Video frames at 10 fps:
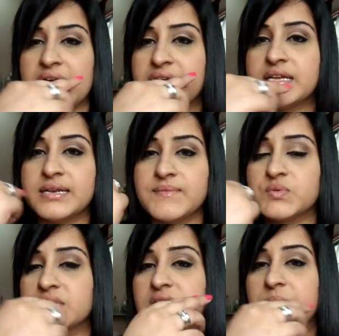line her
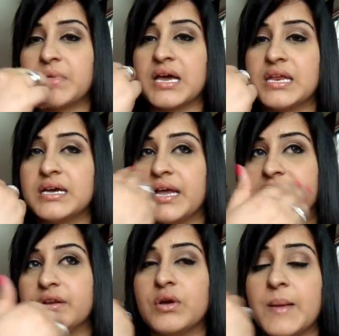lips with the lip color
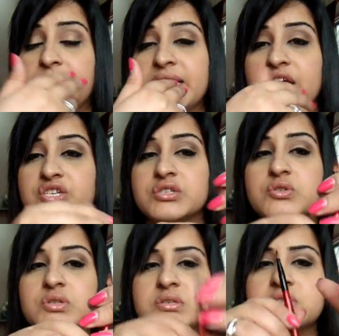and, you know, application.
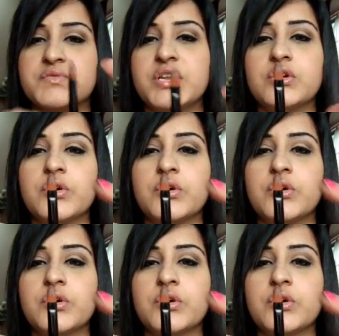So this was really